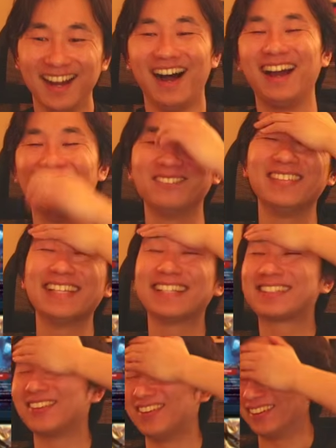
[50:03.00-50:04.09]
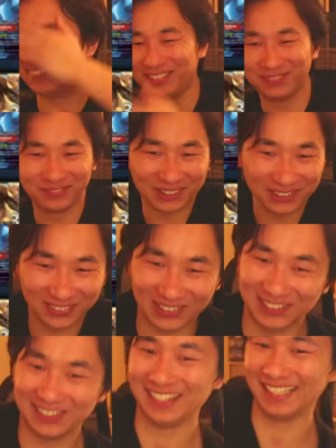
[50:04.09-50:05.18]
I have Minotaur. We both
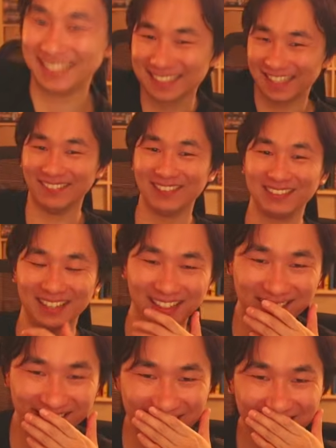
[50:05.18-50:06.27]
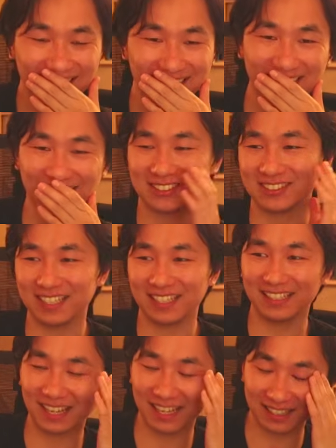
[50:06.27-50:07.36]
forgot. I mean, I think yeah. So
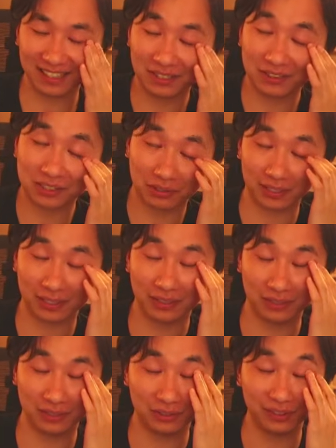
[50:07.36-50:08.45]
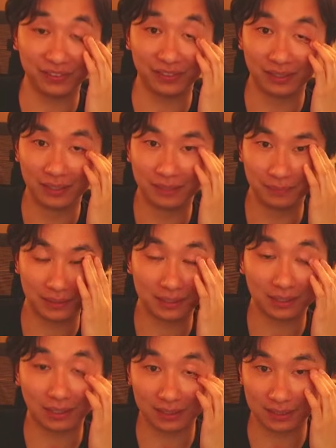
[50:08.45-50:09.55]
I think it was correct killing the Draven because the
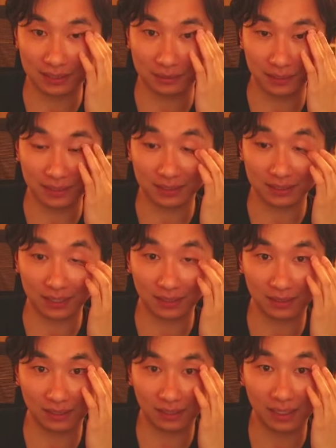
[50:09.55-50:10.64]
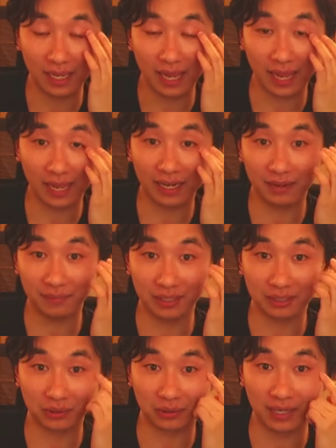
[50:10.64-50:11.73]
Noxus is basically stuck there, and I have
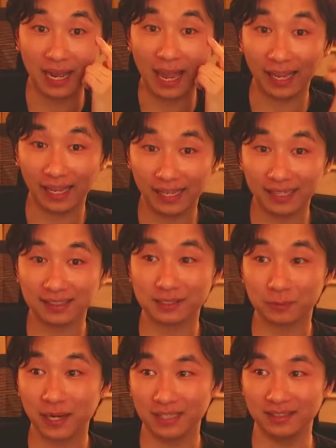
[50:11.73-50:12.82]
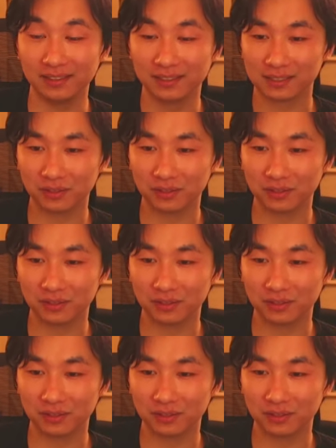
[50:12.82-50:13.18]
Minotaur, and it's ready. So